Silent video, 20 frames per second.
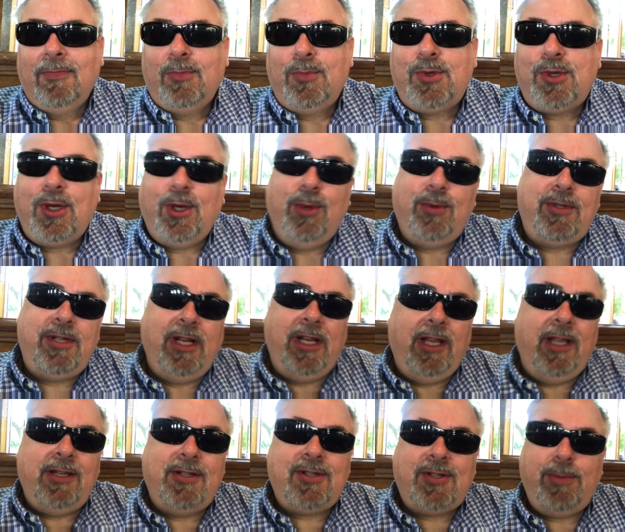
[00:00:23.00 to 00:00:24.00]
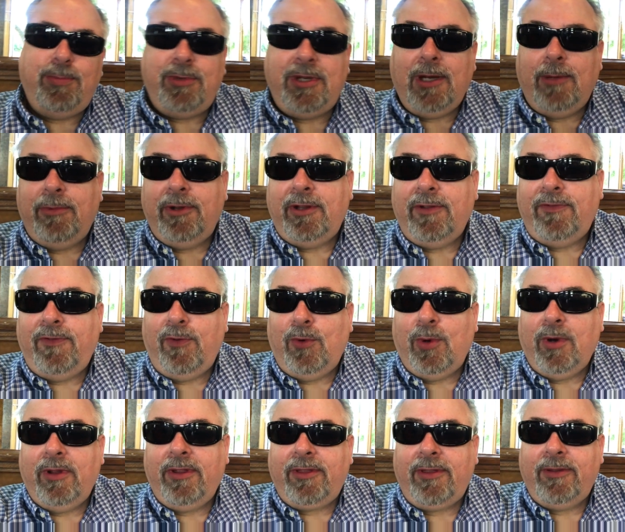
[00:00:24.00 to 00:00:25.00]
so today's September the
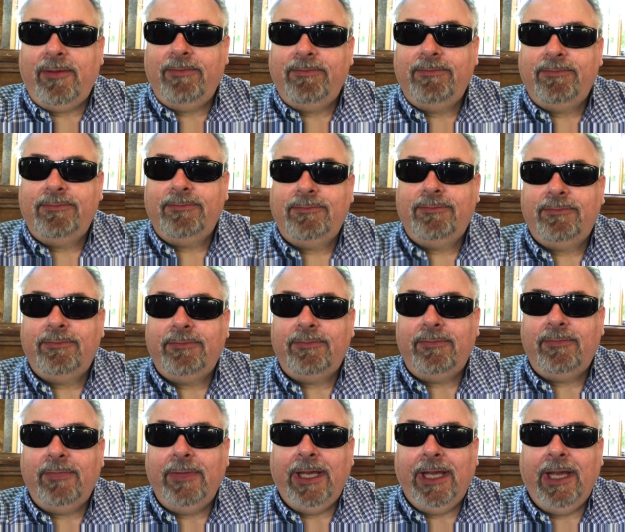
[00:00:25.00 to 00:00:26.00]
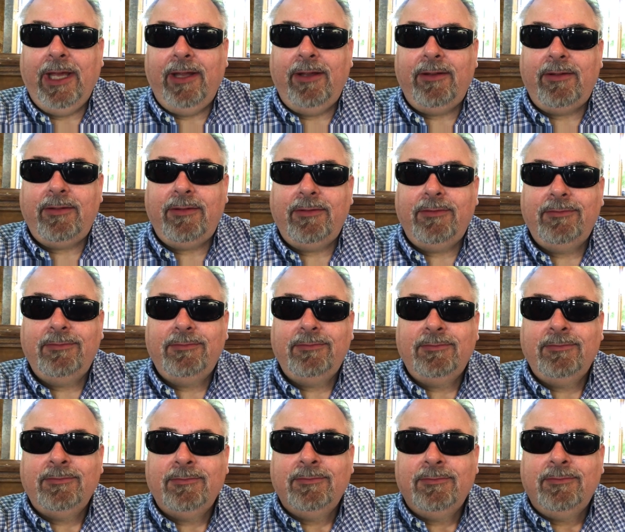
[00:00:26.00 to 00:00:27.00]
4th, and
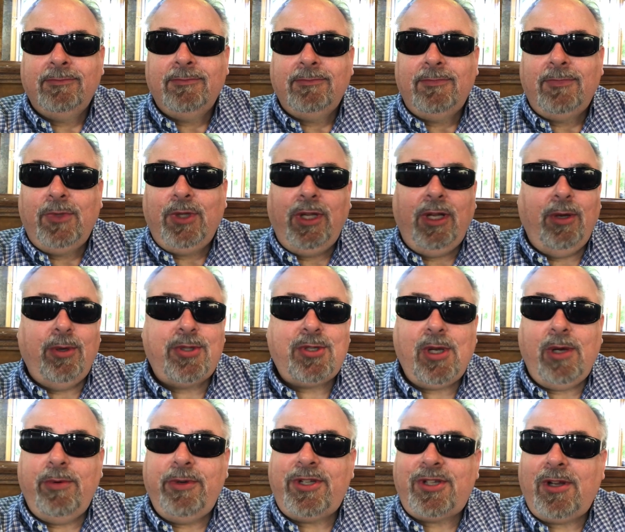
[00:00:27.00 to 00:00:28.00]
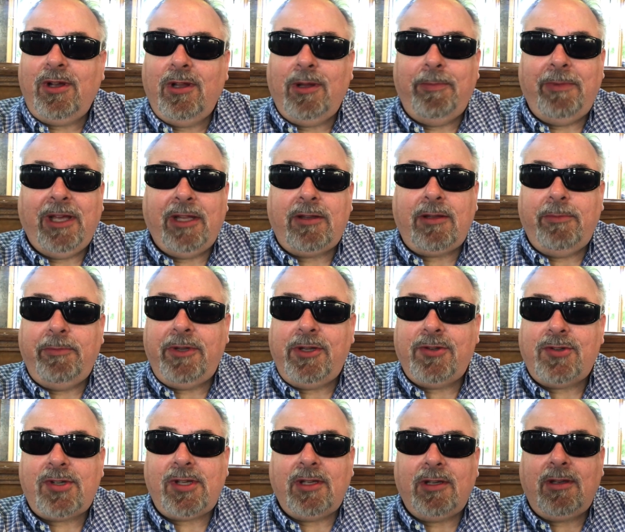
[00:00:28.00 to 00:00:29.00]
you know, it's always all about the
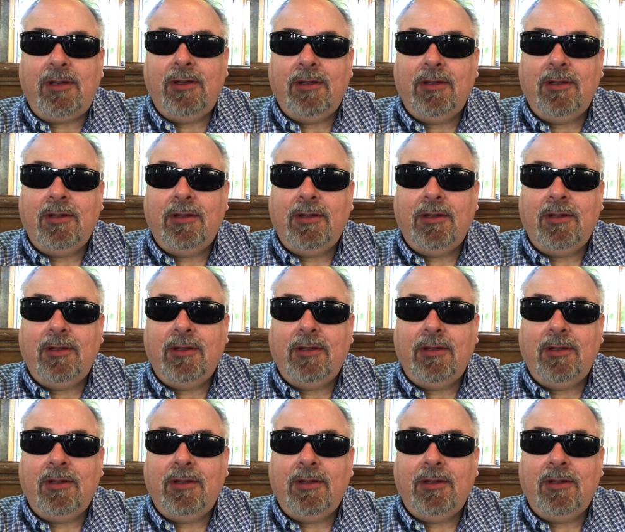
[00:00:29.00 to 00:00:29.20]
music.